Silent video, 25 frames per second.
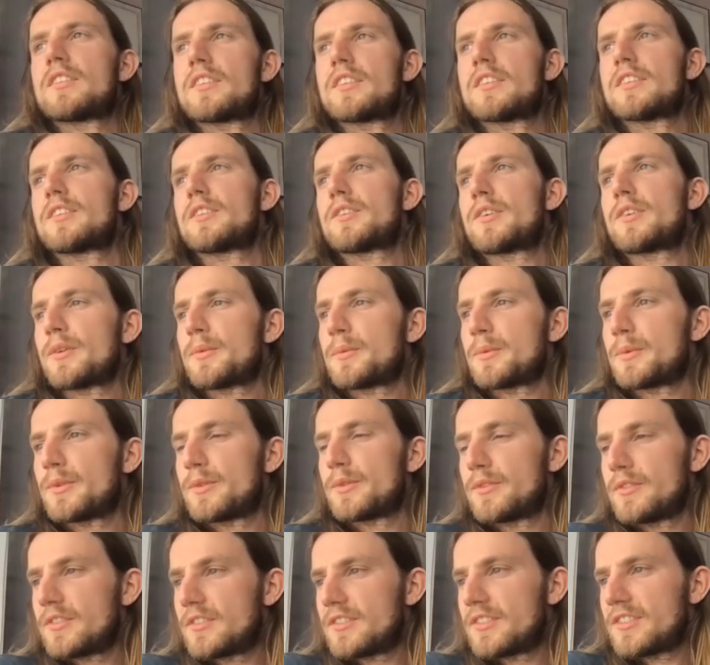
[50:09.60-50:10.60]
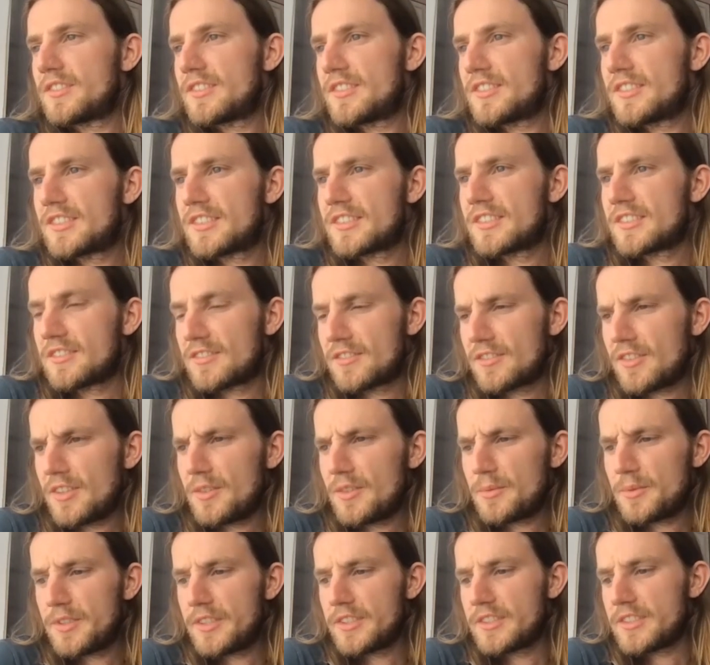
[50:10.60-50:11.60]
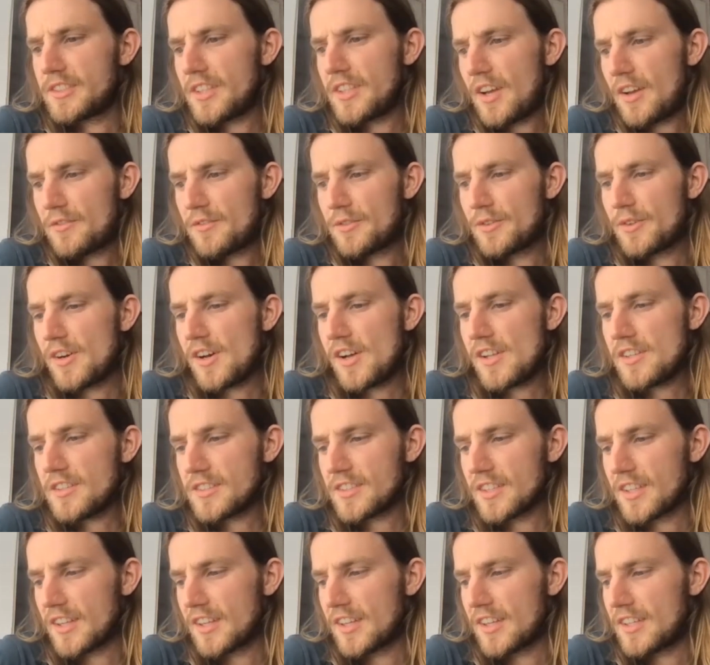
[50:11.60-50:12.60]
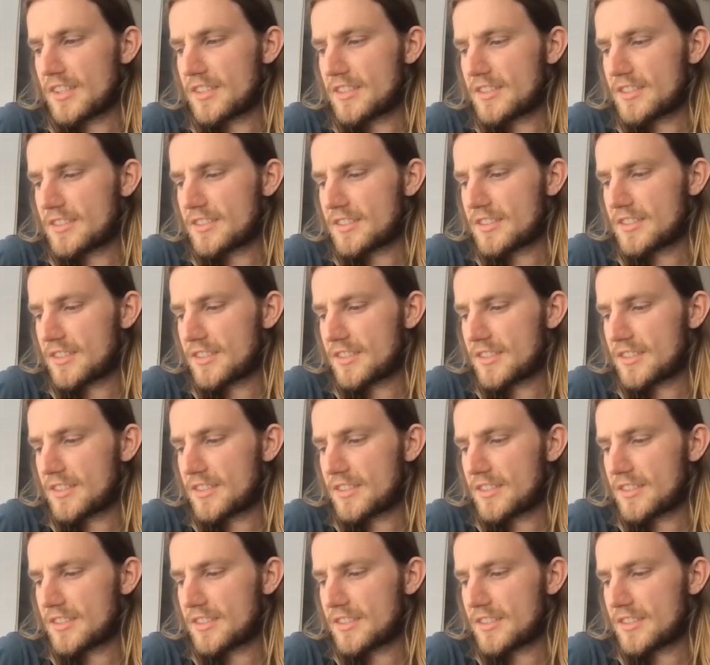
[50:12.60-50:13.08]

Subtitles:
an incredibly insightful answer, and